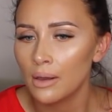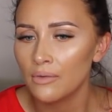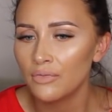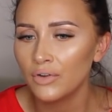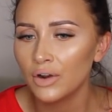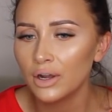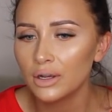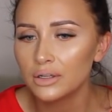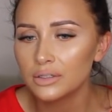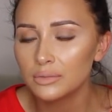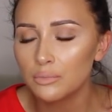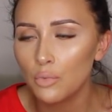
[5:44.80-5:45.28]
I
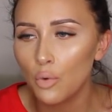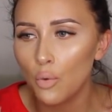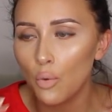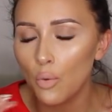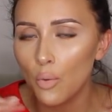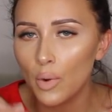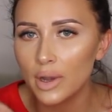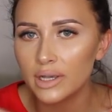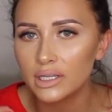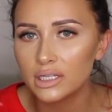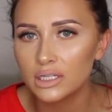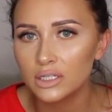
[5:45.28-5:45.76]
feel like because I'm
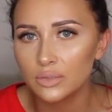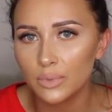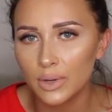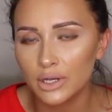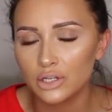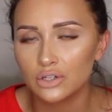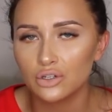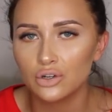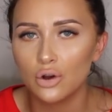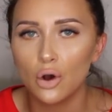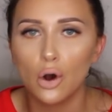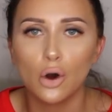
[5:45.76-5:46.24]
always
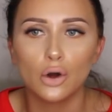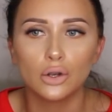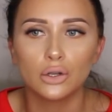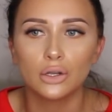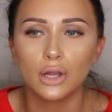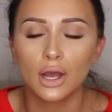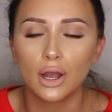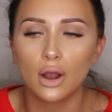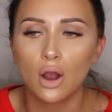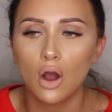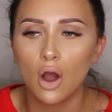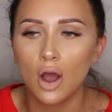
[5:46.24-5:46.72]
switched on,
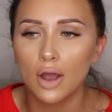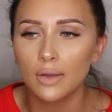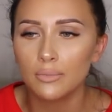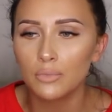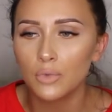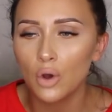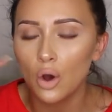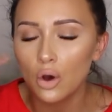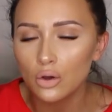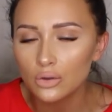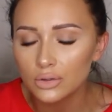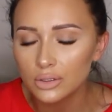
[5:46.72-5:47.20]
like
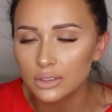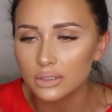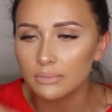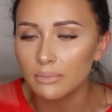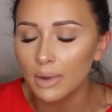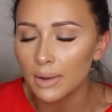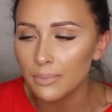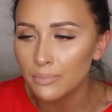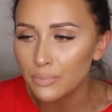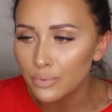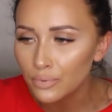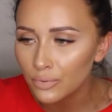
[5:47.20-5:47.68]
I'm constant,
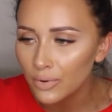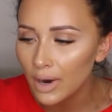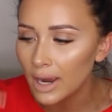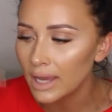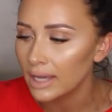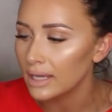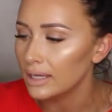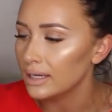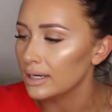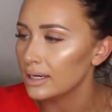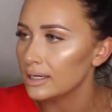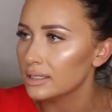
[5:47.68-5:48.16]
my
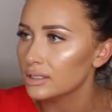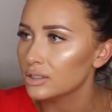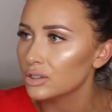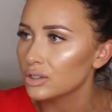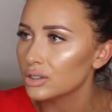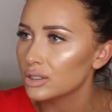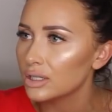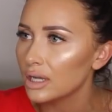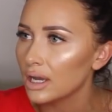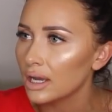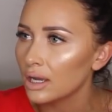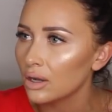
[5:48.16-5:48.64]
brain is
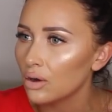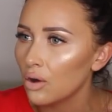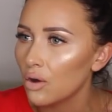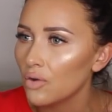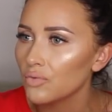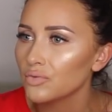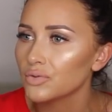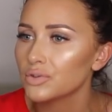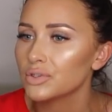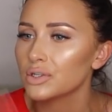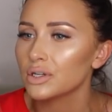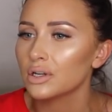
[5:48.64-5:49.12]
just in
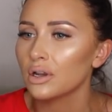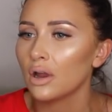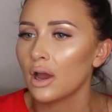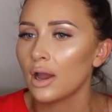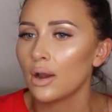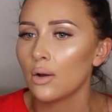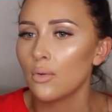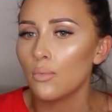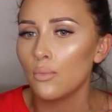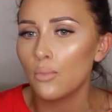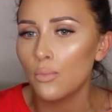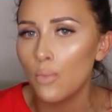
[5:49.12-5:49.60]
constant,
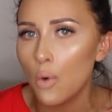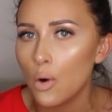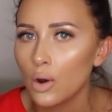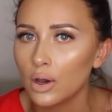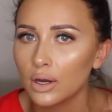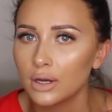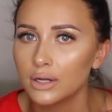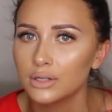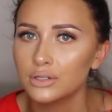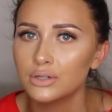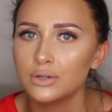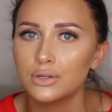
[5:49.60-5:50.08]
like what
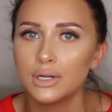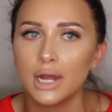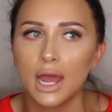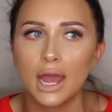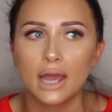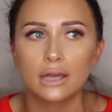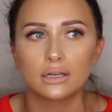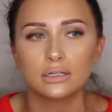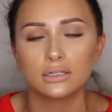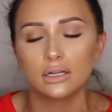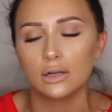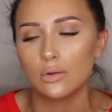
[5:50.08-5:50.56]
can I do
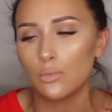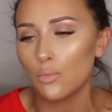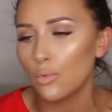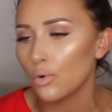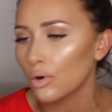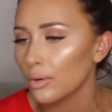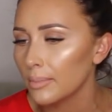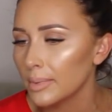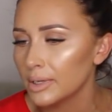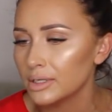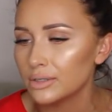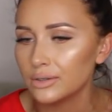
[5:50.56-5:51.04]
next? Like
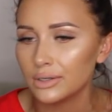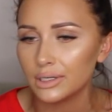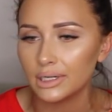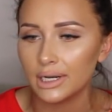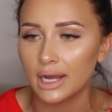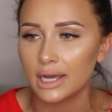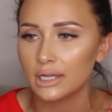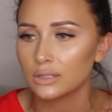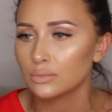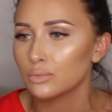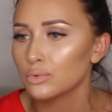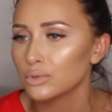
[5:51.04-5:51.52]
what am I doing
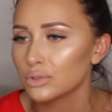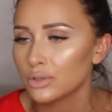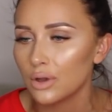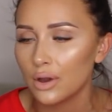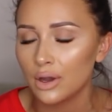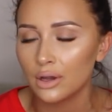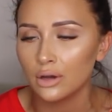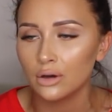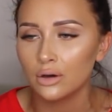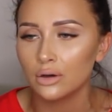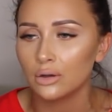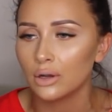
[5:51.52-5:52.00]
next? What's
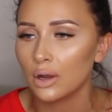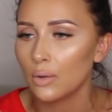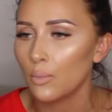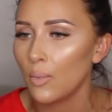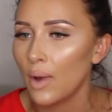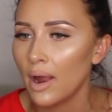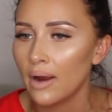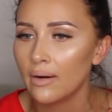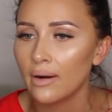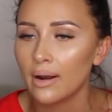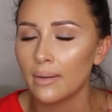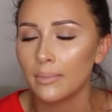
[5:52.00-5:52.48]
going on? Like
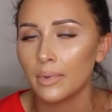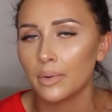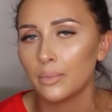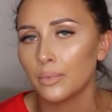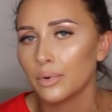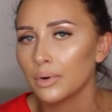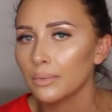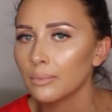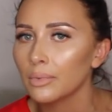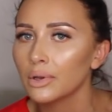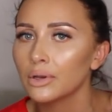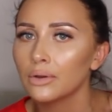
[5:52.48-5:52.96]
where am I?
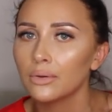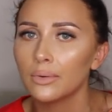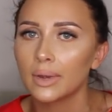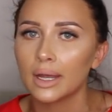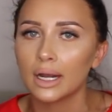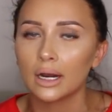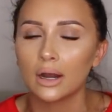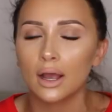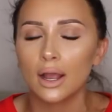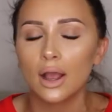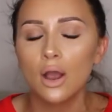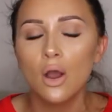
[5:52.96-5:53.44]
What am I
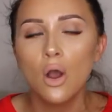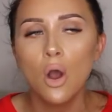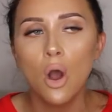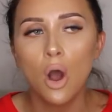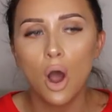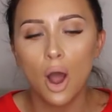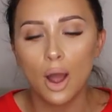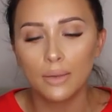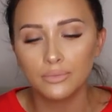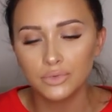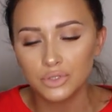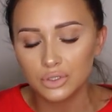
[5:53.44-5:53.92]
doing? Like
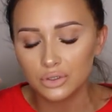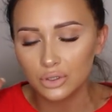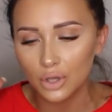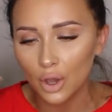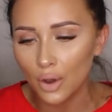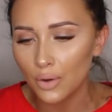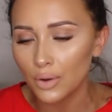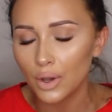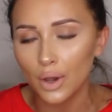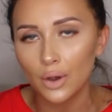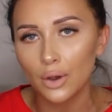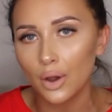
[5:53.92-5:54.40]
I'm just
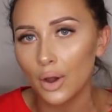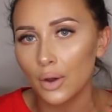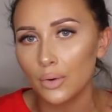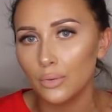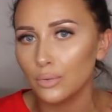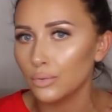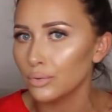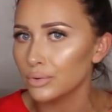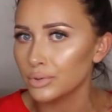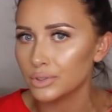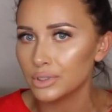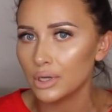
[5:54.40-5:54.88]
go, go,
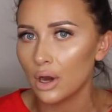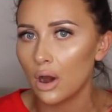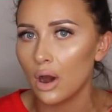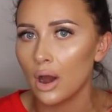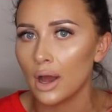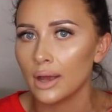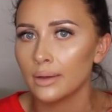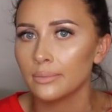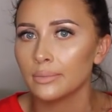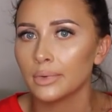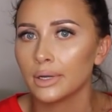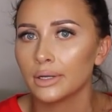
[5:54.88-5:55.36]
go all the
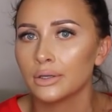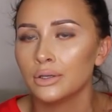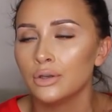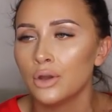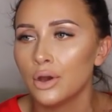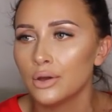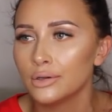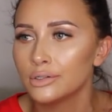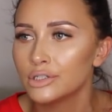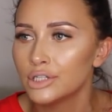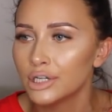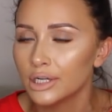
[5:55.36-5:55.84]
time, like
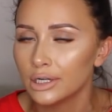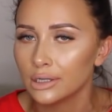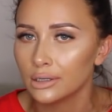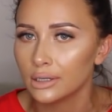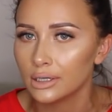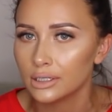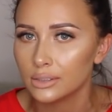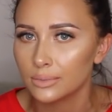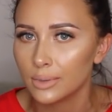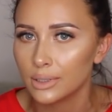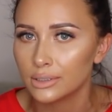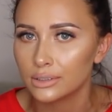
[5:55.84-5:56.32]
no chill,
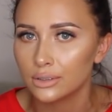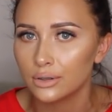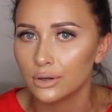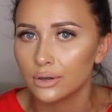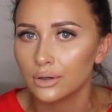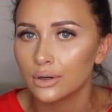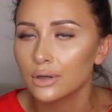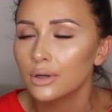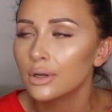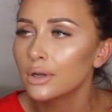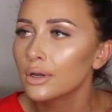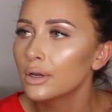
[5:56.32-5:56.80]
I swear to
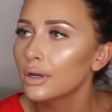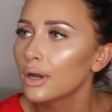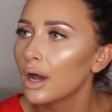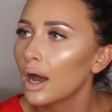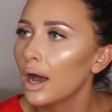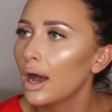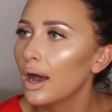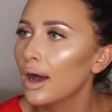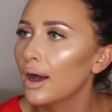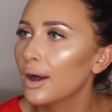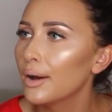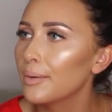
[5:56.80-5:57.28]
God.
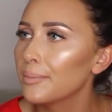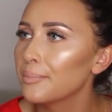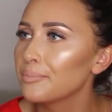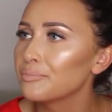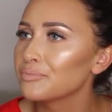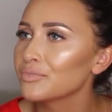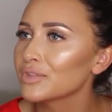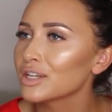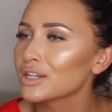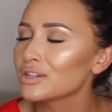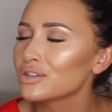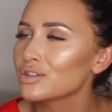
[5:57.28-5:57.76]

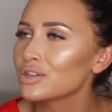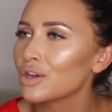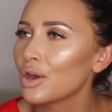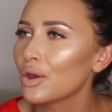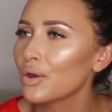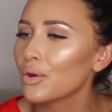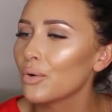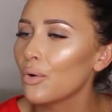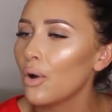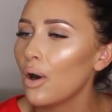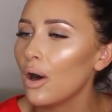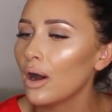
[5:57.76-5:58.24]
Um, so
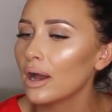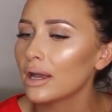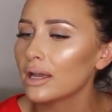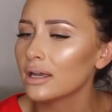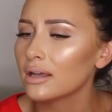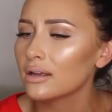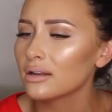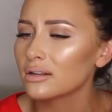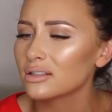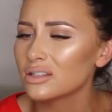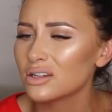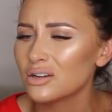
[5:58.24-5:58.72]

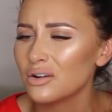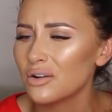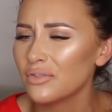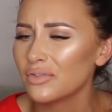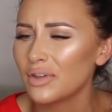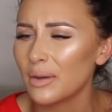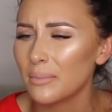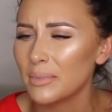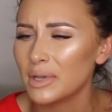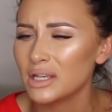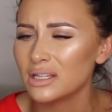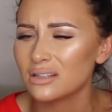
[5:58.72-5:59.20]
I, I don't know if
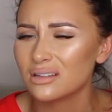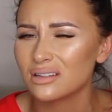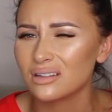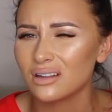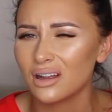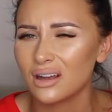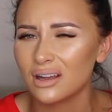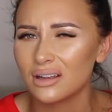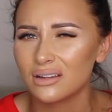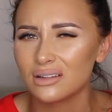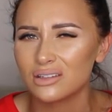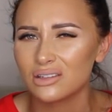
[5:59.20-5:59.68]
that means
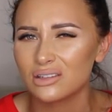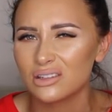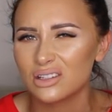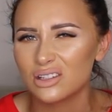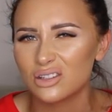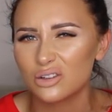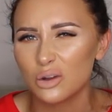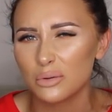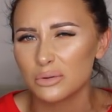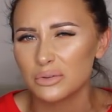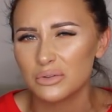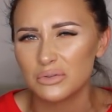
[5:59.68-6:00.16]
like
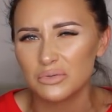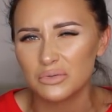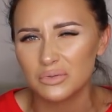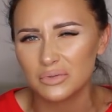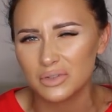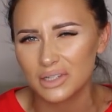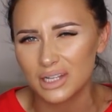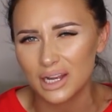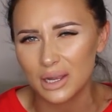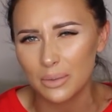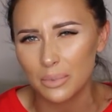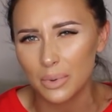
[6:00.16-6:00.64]
just stops me from
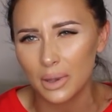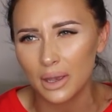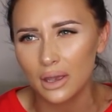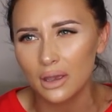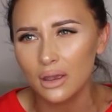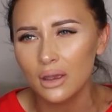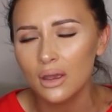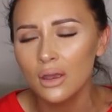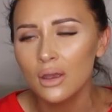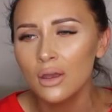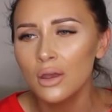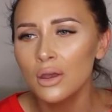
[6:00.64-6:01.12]

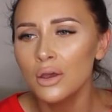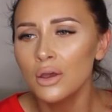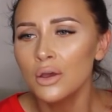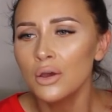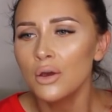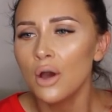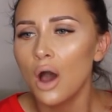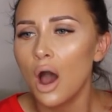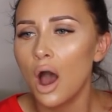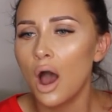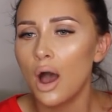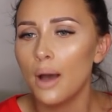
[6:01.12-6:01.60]
sleeping.
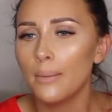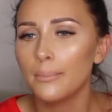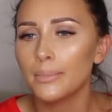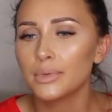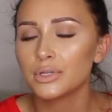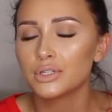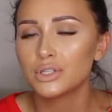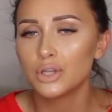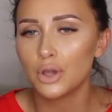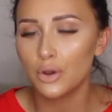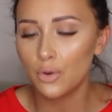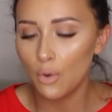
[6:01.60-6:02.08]

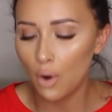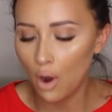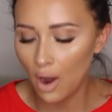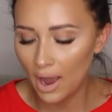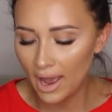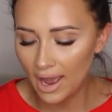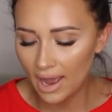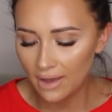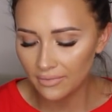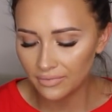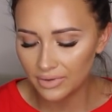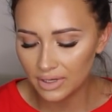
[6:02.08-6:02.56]
Um, so
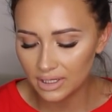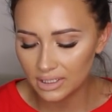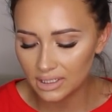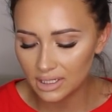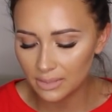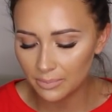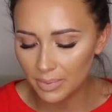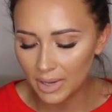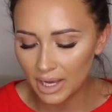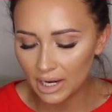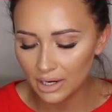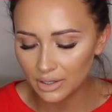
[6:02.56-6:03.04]
I have this
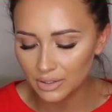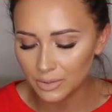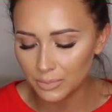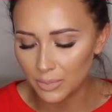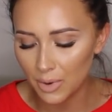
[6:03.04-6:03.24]
pillow